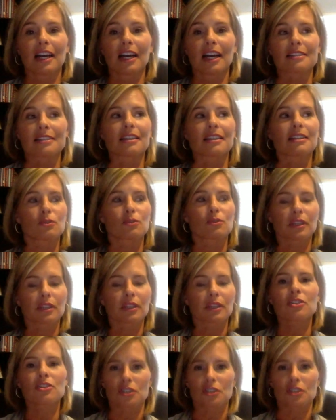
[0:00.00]
I said, it's
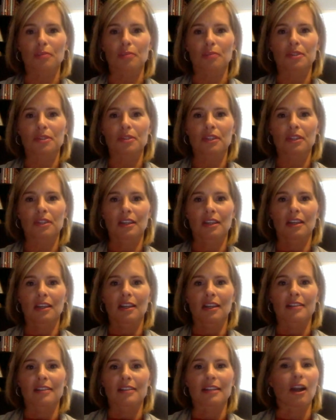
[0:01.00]
relationships.
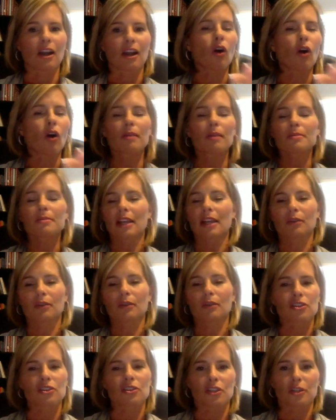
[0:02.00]
I said, it all comes down to
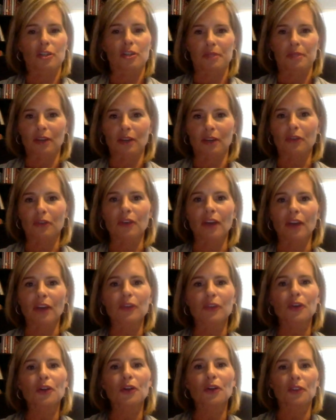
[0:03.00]
relationships. I don't know if you've ever
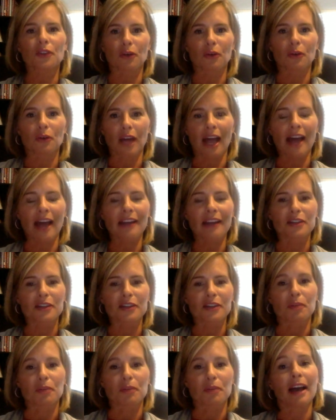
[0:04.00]
heard that old
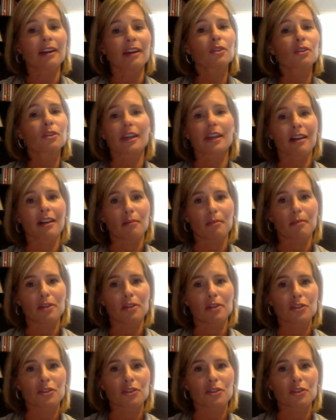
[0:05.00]
adage, but I don't care how much